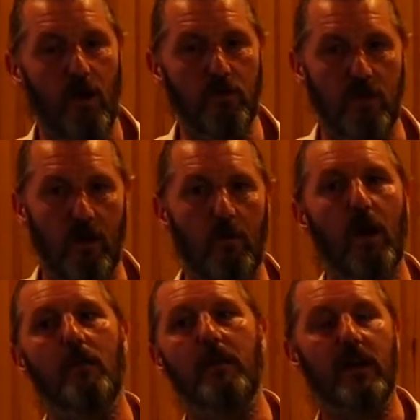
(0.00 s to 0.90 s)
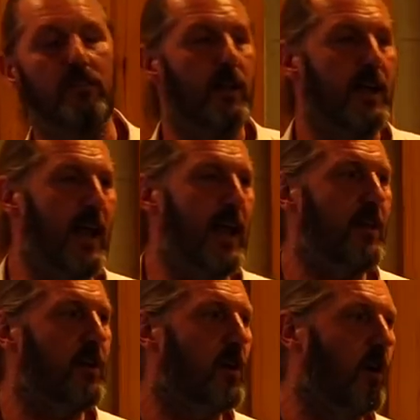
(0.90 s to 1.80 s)
also because the
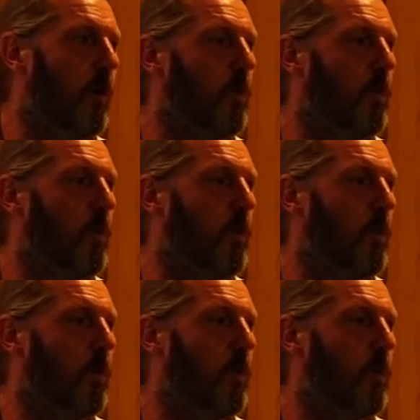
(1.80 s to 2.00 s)
Canadian Corps